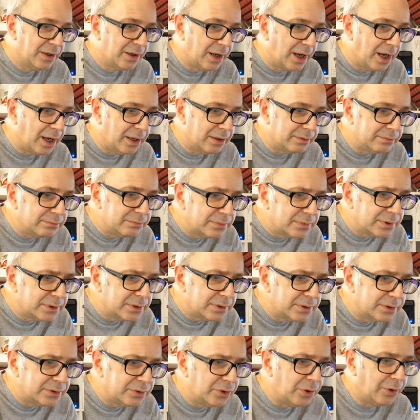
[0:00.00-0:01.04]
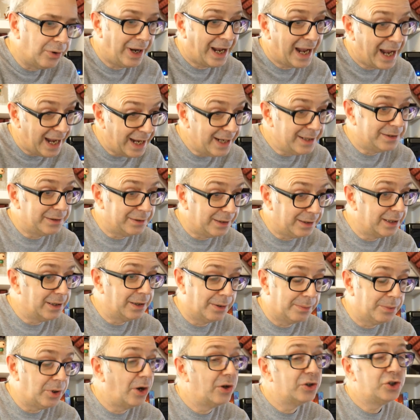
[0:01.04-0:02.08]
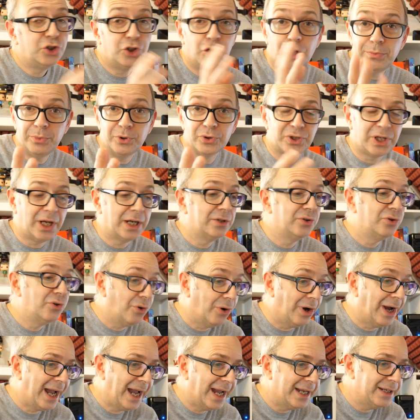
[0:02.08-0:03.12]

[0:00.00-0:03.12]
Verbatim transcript: uh, not had a, I assume you're saying not